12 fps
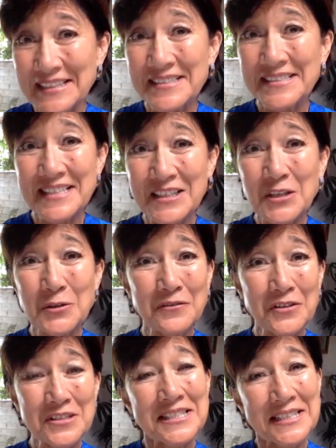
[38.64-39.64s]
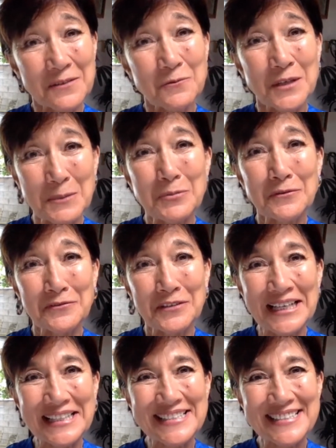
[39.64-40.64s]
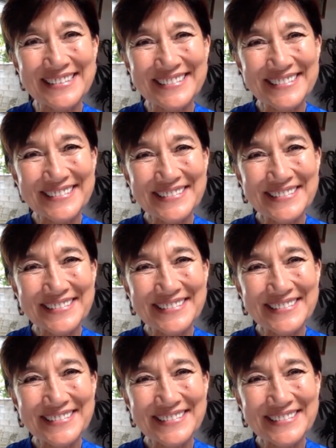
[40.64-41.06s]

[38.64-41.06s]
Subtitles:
is at the university and what it provides.